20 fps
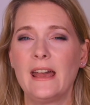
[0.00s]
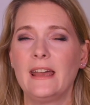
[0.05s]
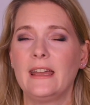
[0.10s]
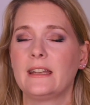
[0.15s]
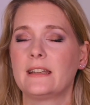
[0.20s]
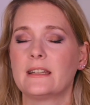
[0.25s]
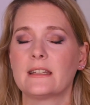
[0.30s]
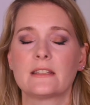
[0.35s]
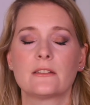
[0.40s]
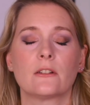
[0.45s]

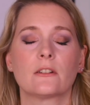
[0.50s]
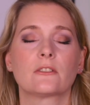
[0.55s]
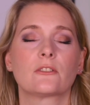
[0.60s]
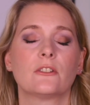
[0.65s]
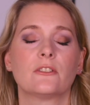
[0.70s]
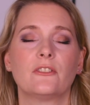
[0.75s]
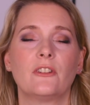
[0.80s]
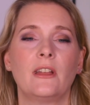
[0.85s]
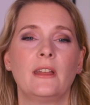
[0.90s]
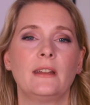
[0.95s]
It does not
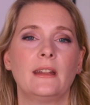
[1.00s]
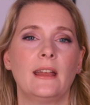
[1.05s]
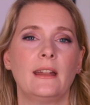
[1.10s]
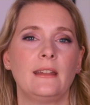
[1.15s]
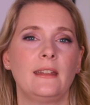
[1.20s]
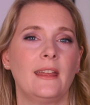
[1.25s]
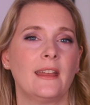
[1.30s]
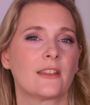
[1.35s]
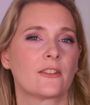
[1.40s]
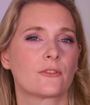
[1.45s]
contain
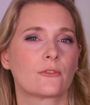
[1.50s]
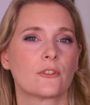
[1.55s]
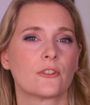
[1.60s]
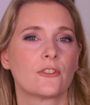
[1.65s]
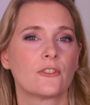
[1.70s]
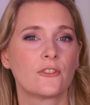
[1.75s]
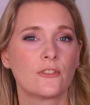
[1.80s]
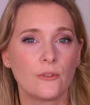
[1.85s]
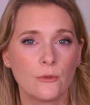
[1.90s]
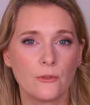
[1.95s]
any extra
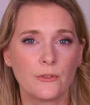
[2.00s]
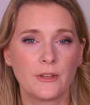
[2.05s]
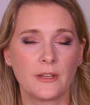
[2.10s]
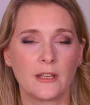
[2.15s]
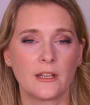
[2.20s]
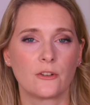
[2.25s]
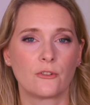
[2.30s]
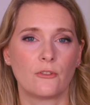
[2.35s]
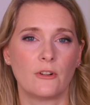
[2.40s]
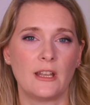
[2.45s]

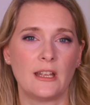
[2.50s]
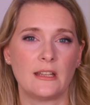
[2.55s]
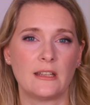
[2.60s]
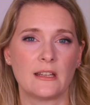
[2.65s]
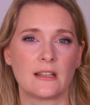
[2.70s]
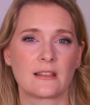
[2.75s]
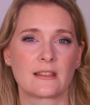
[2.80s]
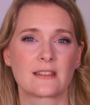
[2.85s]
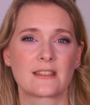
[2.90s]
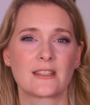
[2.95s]
soothing
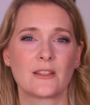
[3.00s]
ingredients,